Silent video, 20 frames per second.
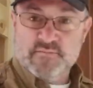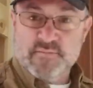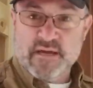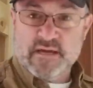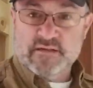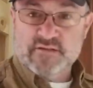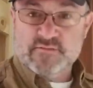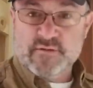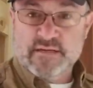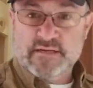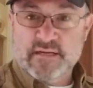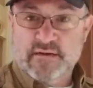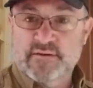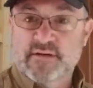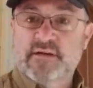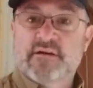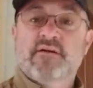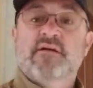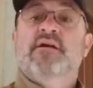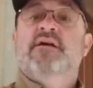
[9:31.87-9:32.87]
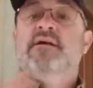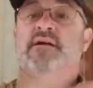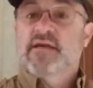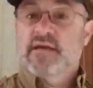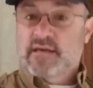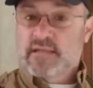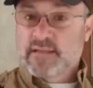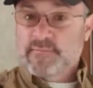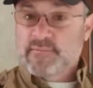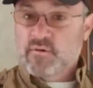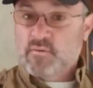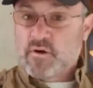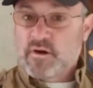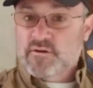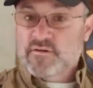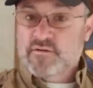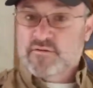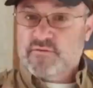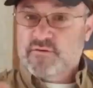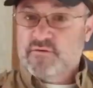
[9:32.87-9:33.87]
panel is right down here, and let me
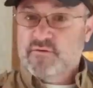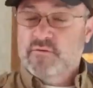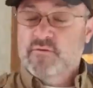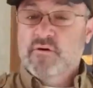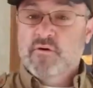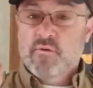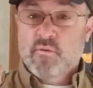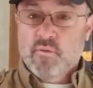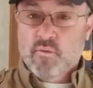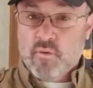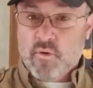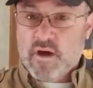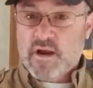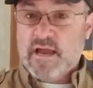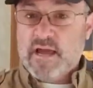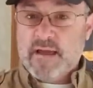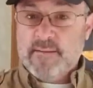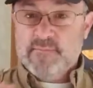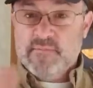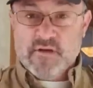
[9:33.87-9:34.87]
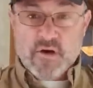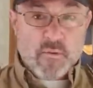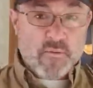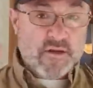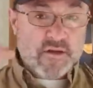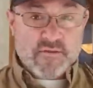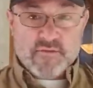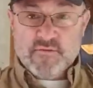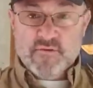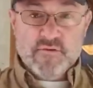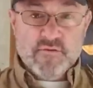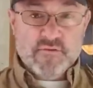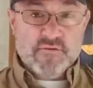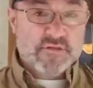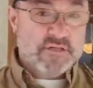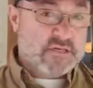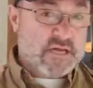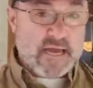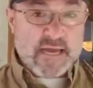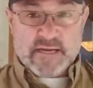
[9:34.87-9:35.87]
walk you through what I'm going through
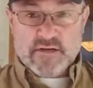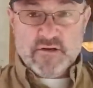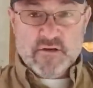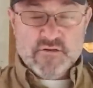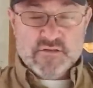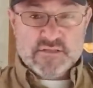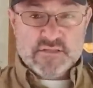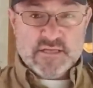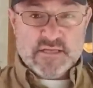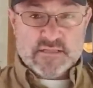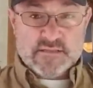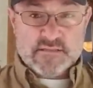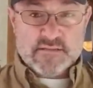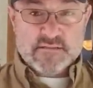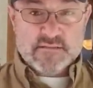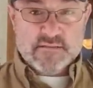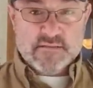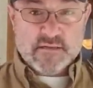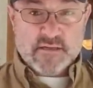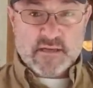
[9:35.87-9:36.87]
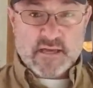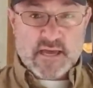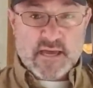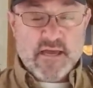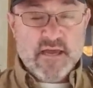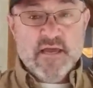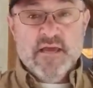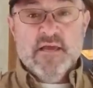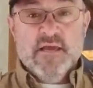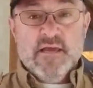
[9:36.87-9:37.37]
to diagnose this, okay?